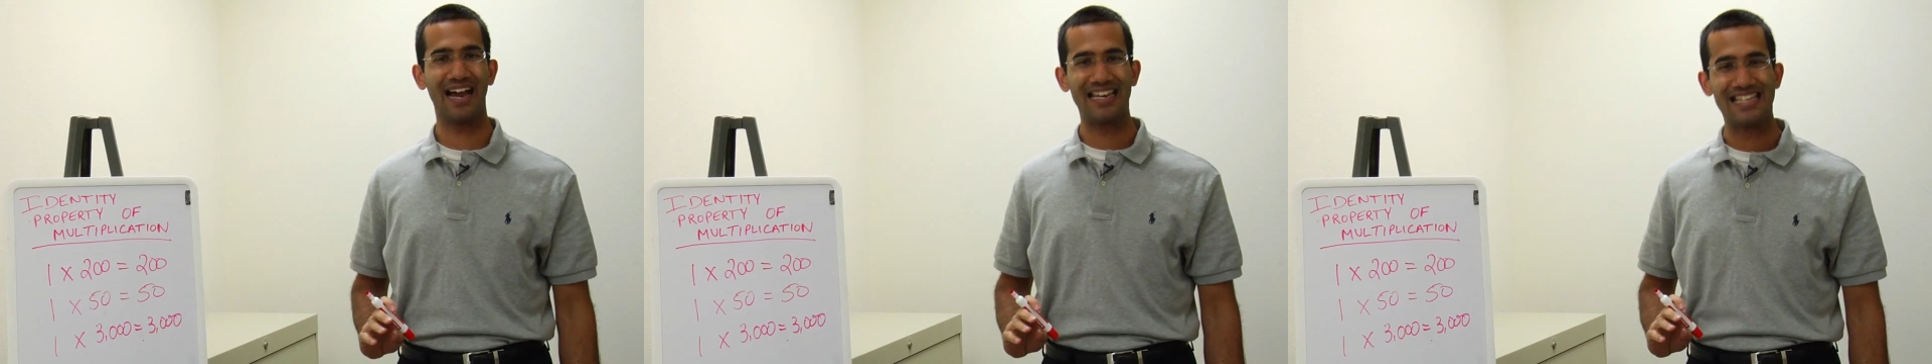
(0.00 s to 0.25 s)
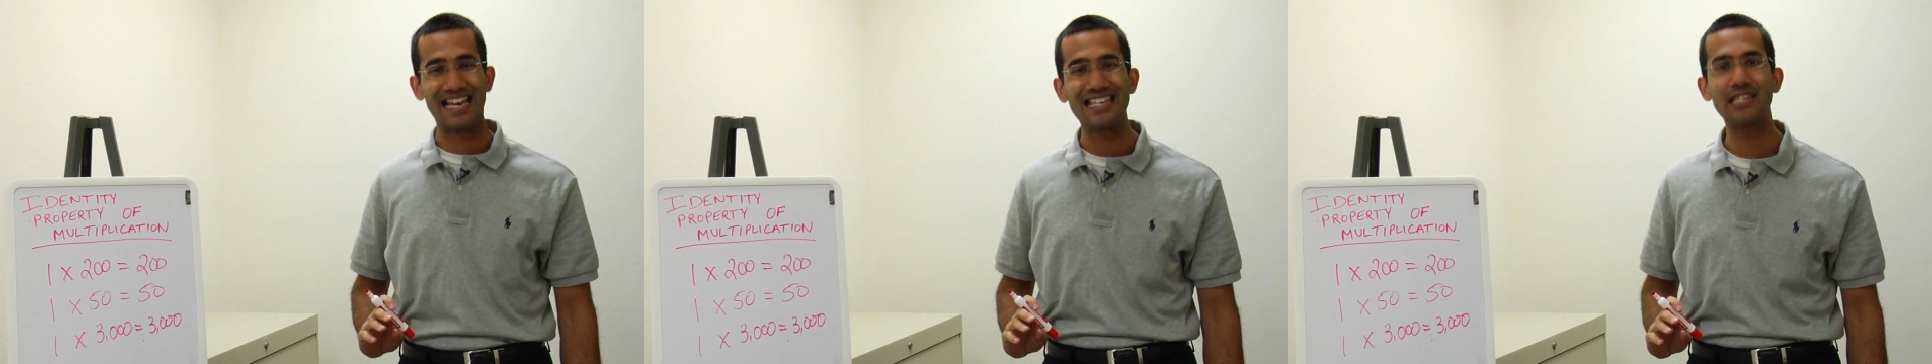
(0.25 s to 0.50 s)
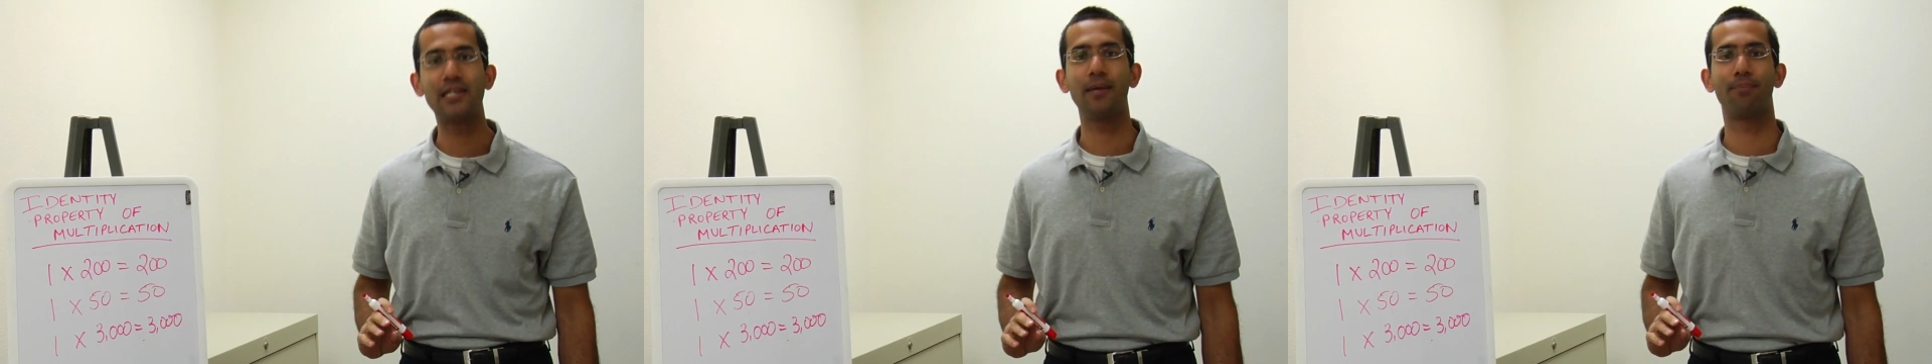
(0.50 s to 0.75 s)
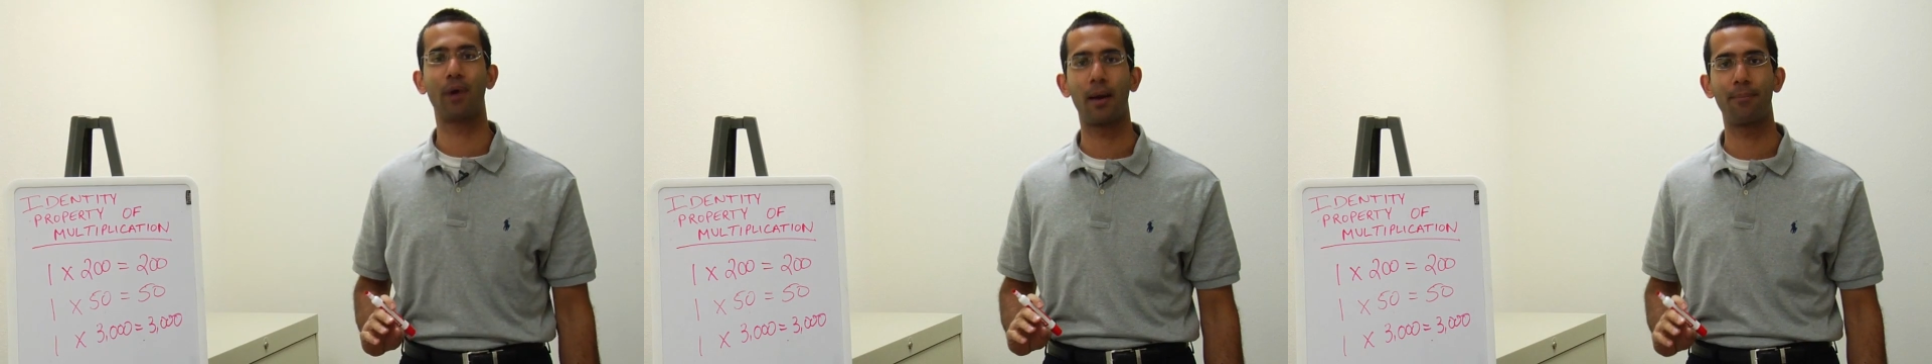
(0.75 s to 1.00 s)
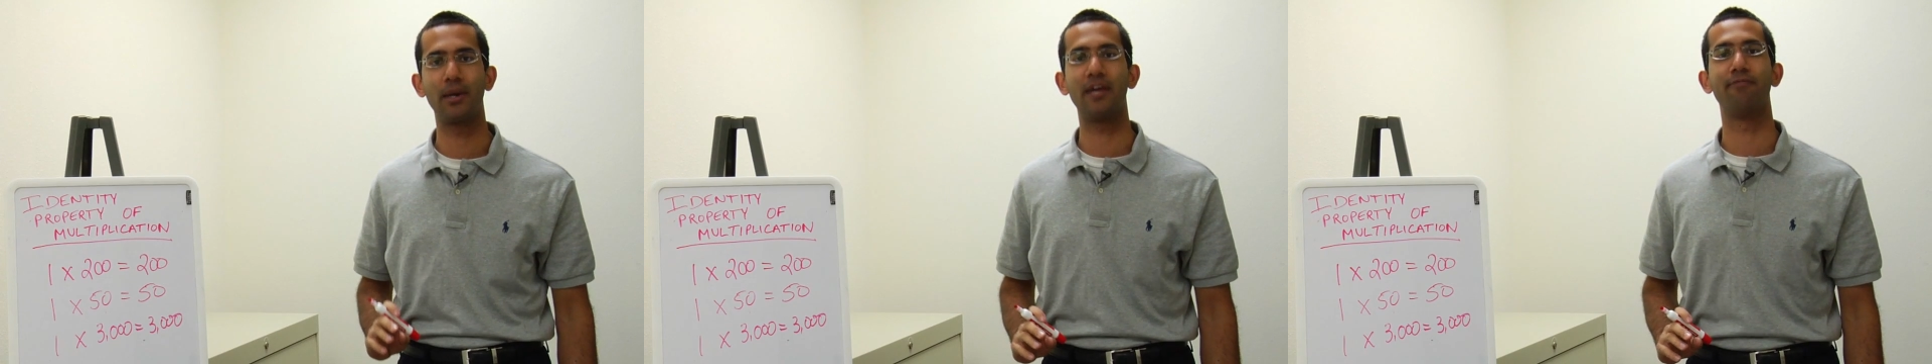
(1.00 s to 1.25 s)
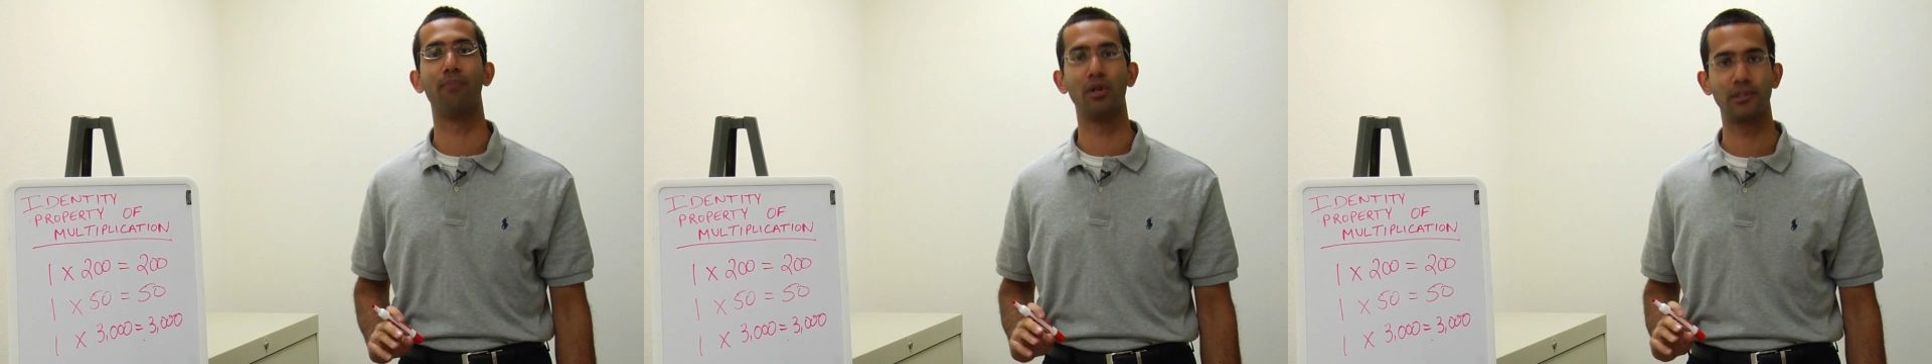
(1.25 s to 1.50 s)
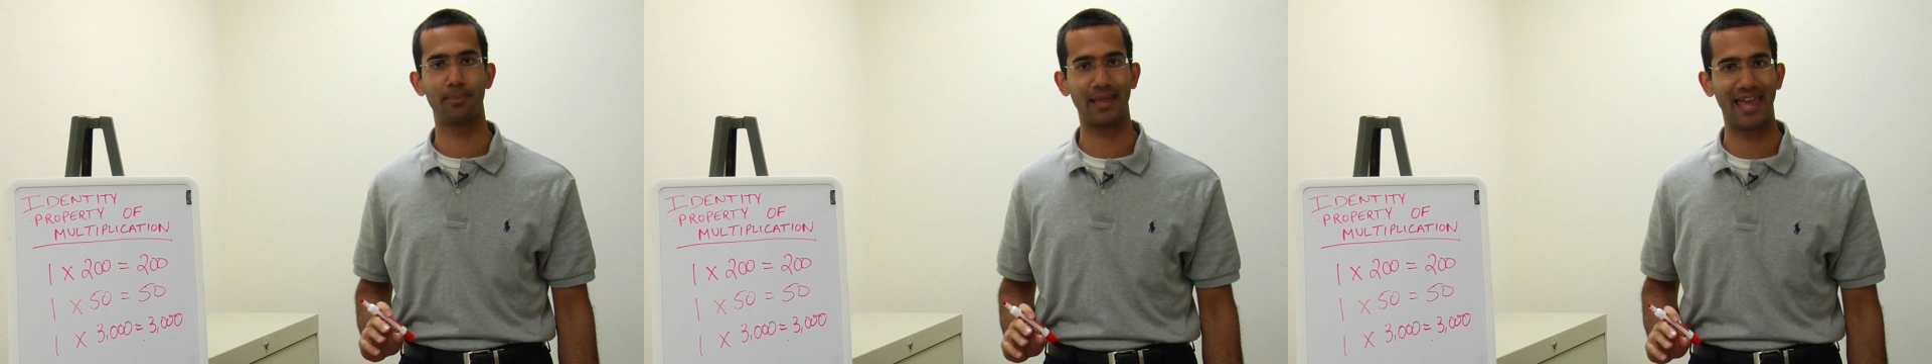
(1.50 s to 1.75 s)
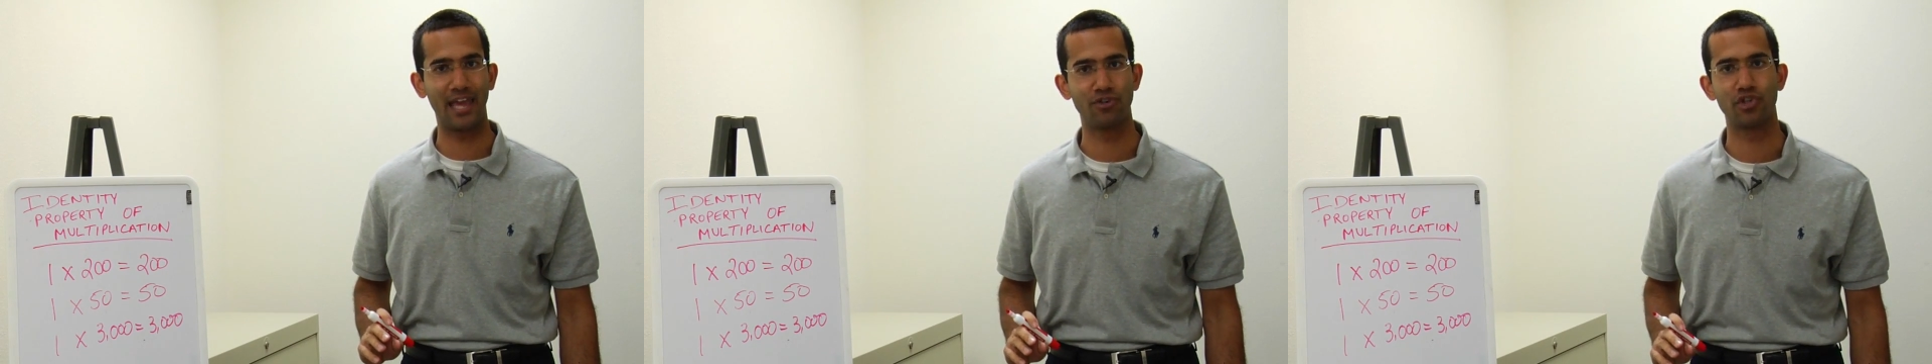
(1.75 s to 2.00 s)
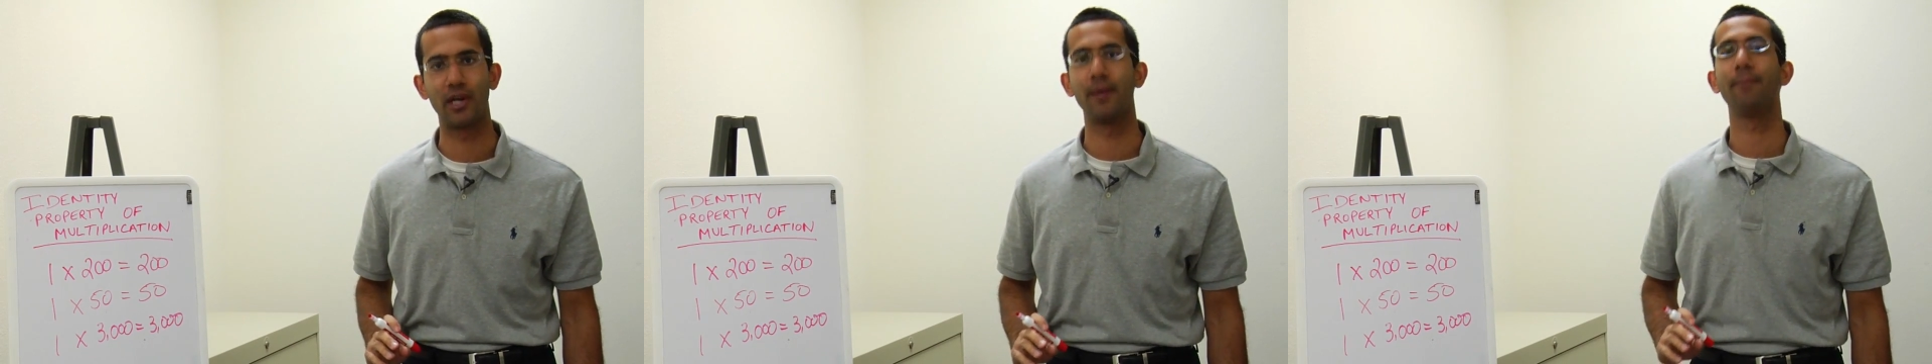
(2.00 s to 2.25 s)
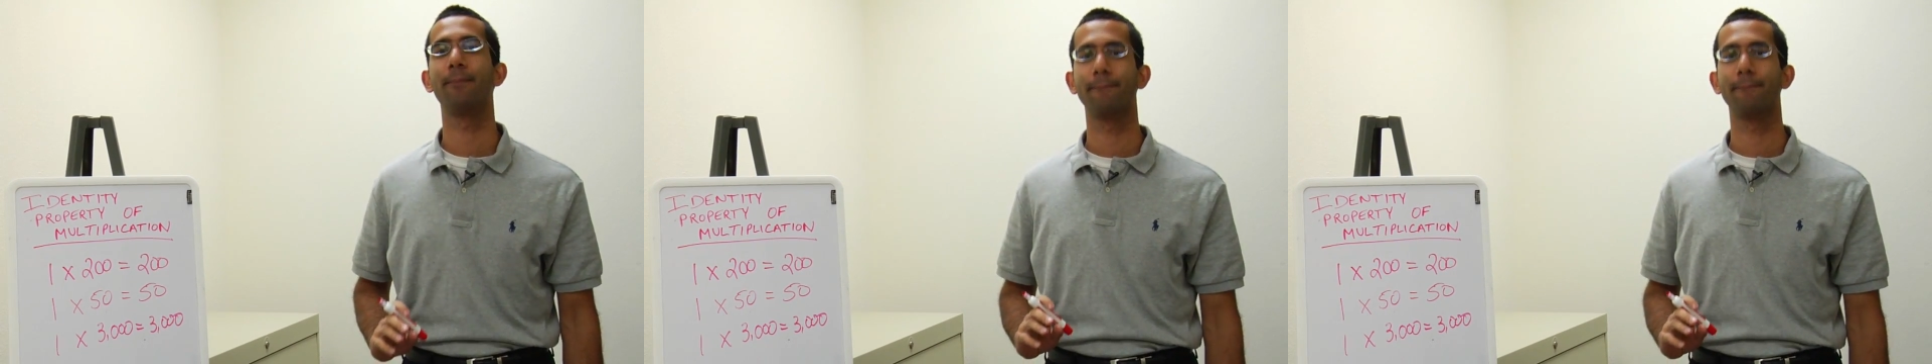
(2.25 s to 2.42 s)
identity property of multiplication.